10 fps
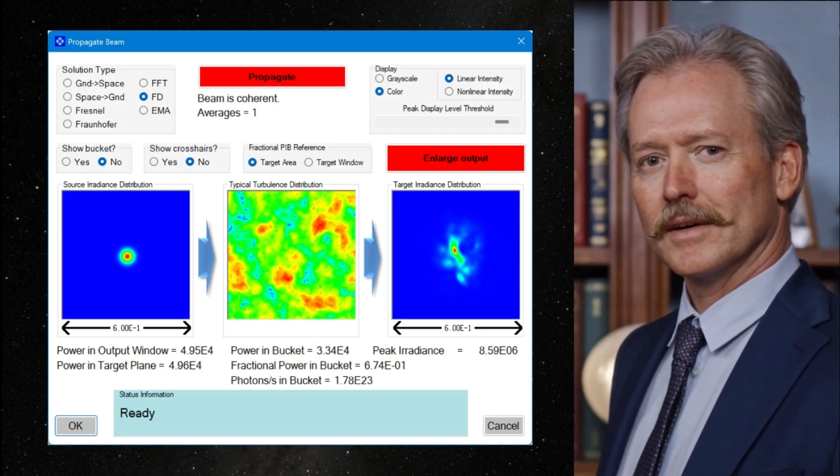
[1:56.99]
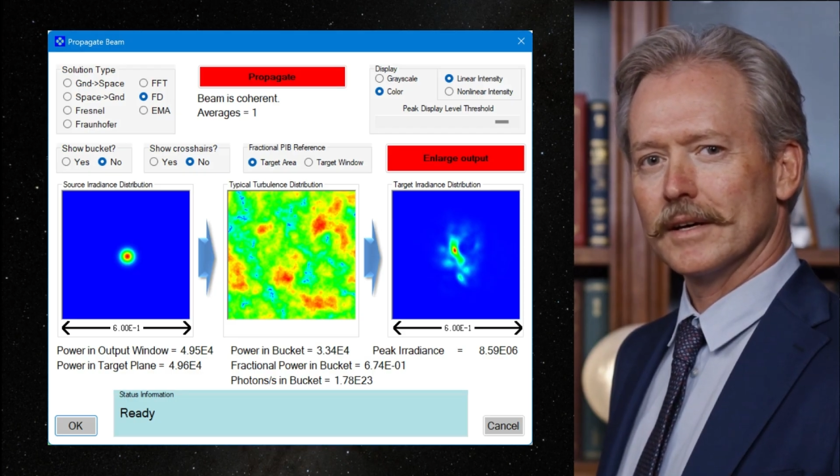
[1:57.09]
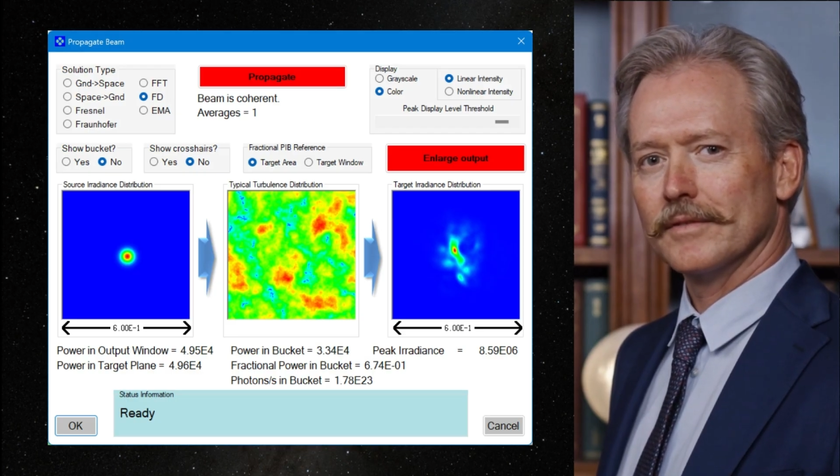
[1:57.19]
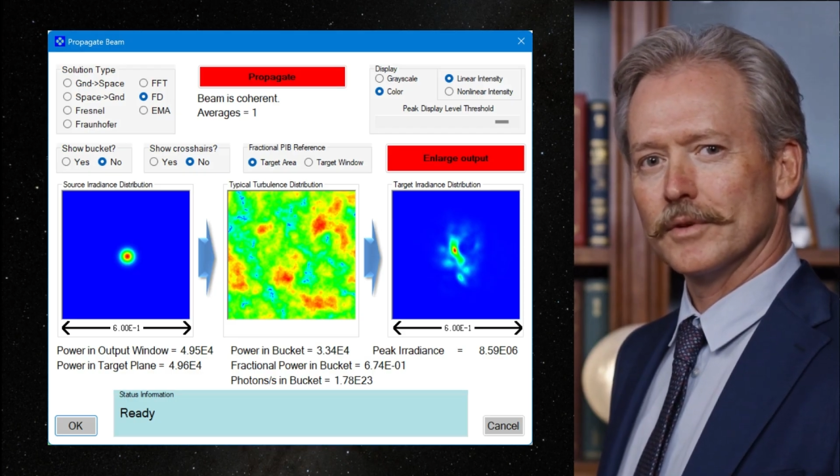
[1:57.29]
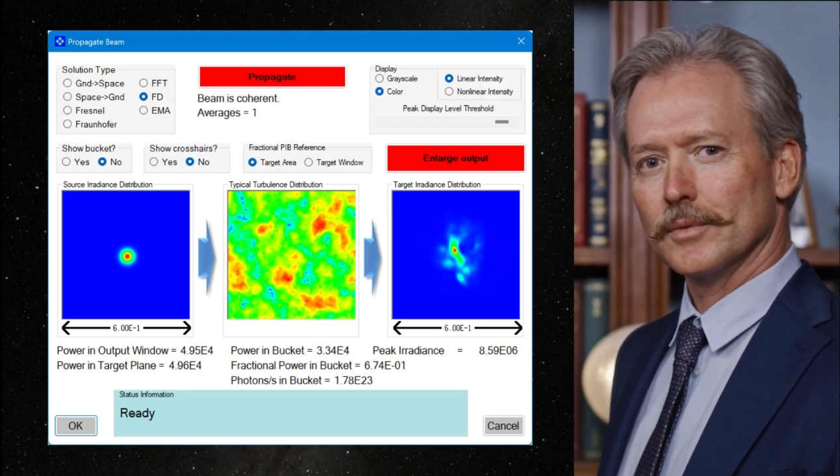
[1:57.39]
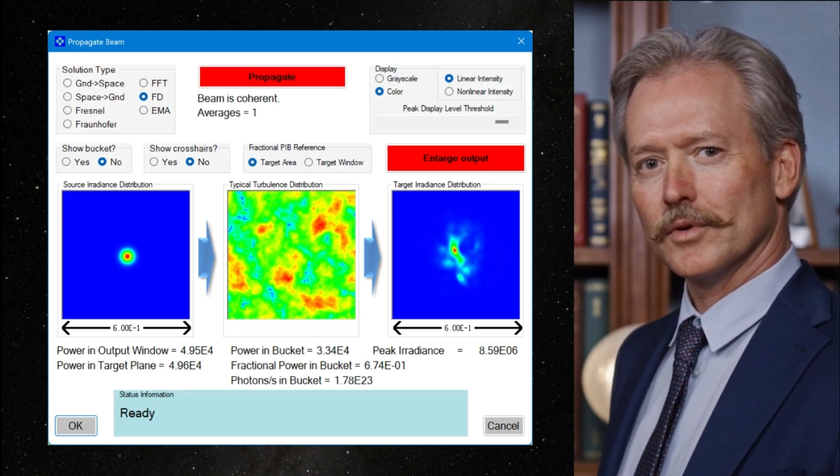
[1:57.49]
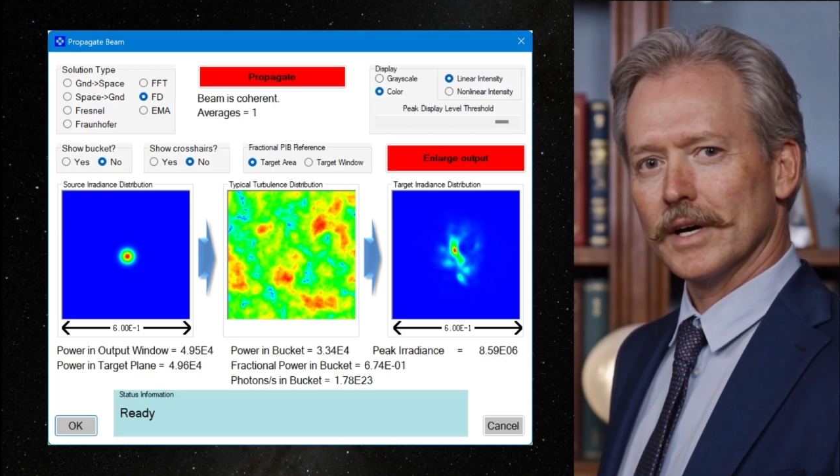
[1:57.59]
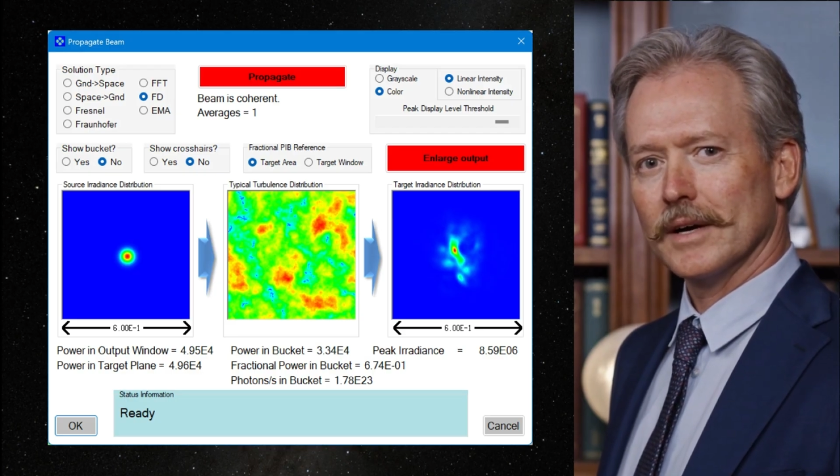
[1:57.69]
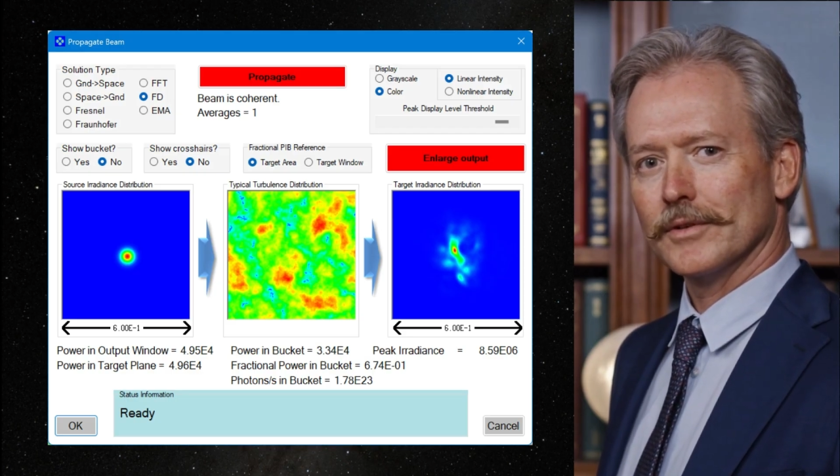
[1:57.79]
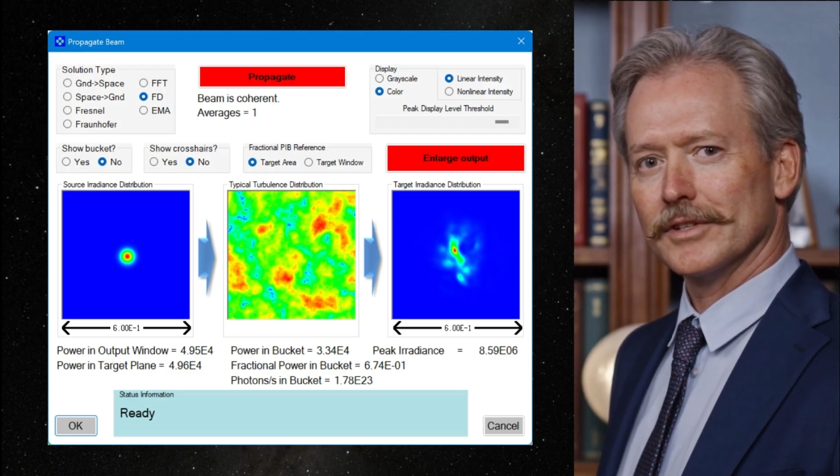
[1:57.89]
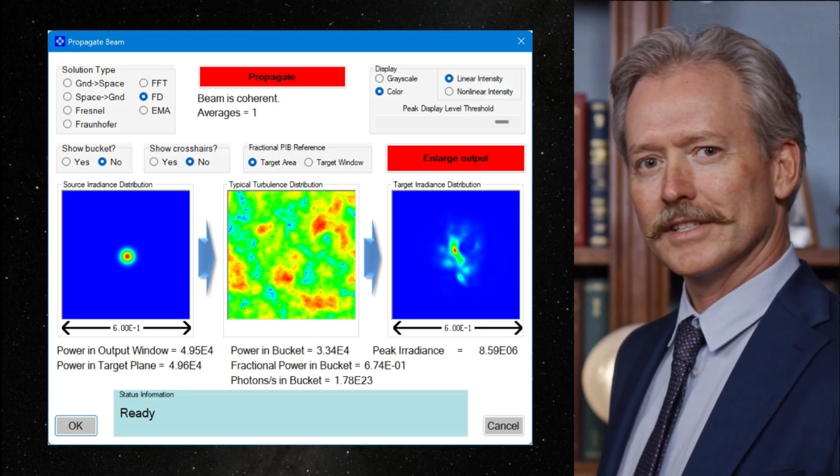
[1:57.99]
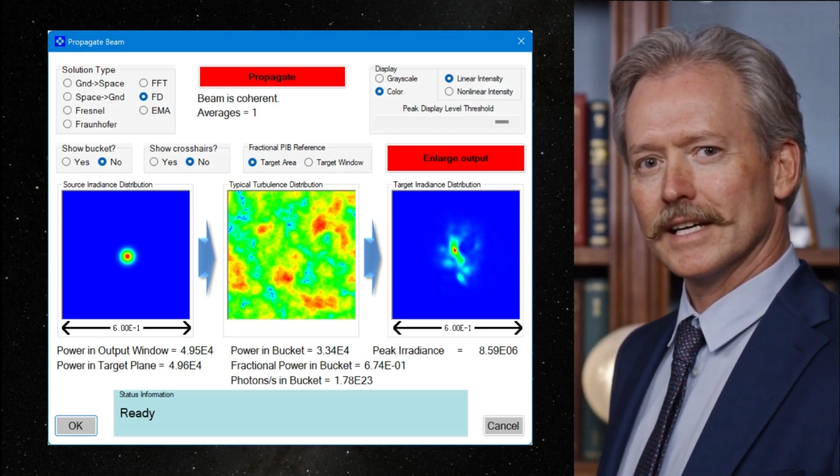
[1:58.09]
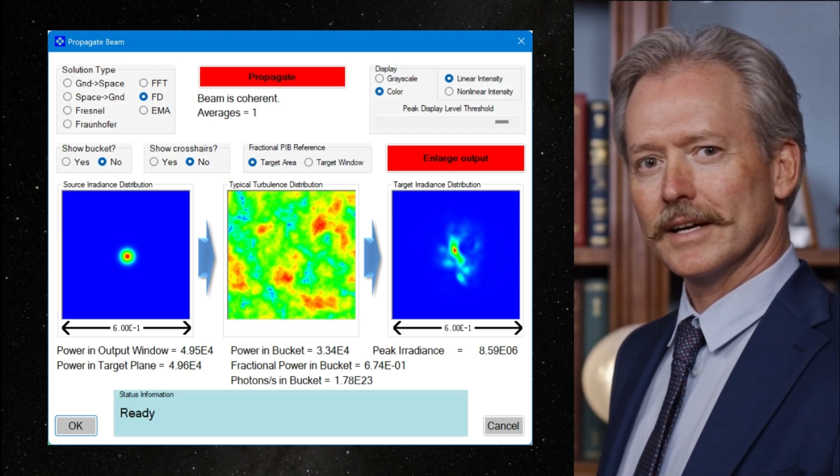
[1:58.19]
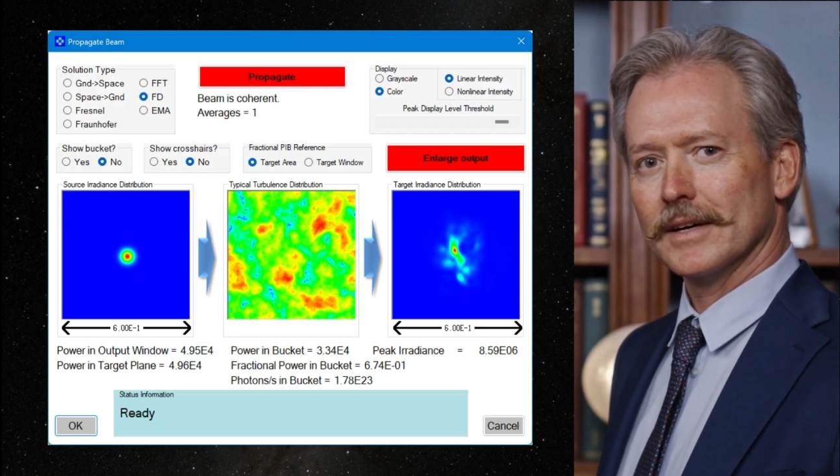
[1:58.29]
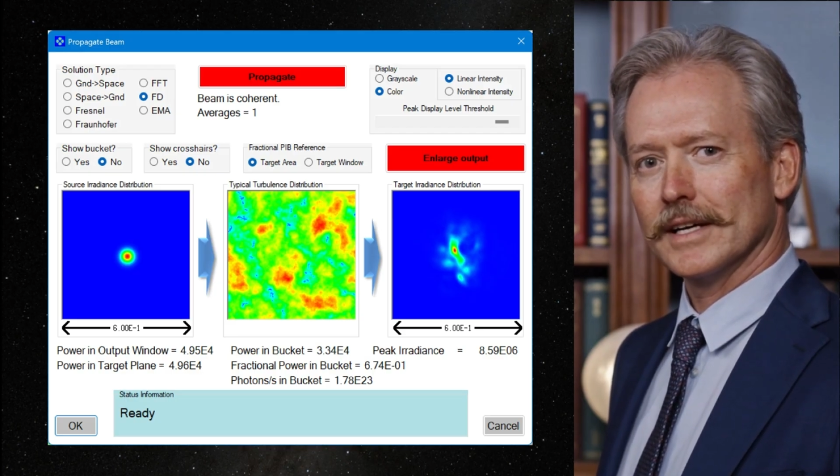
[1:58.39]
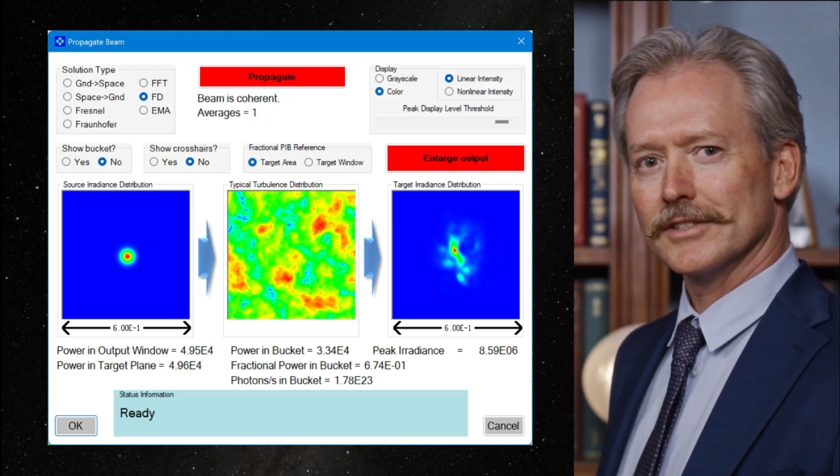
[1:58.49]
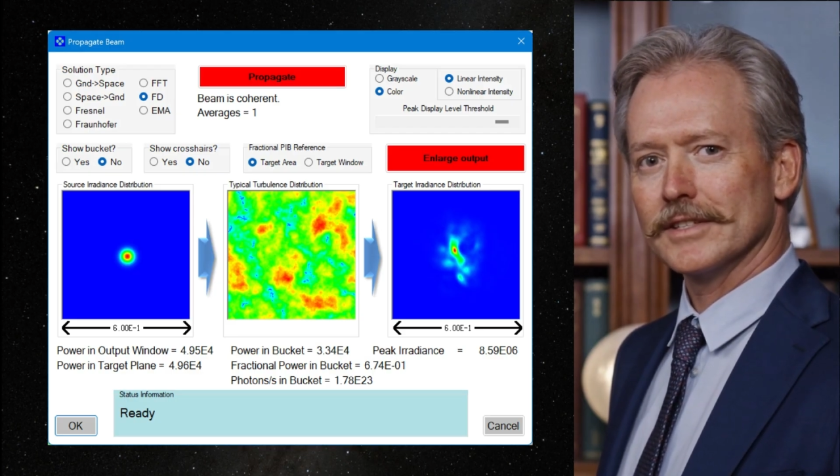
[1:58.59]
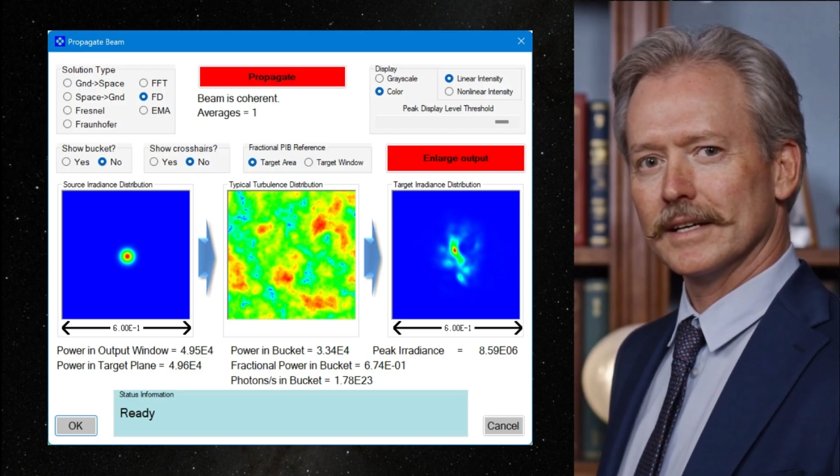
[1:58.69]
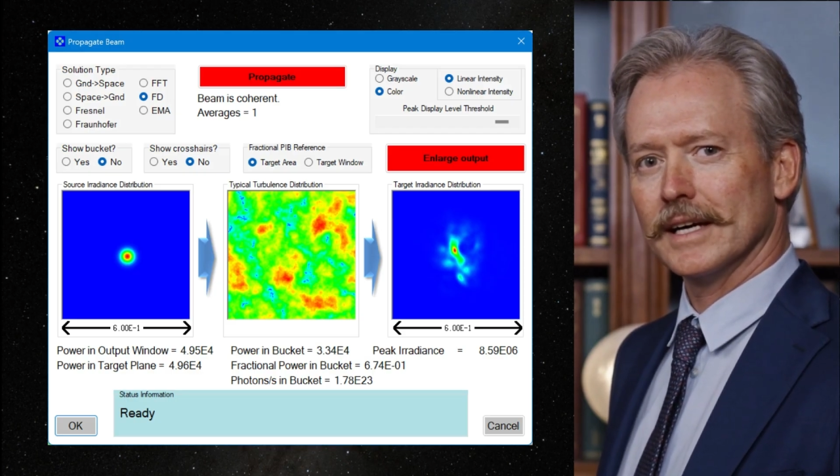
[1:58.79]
from ground to satellites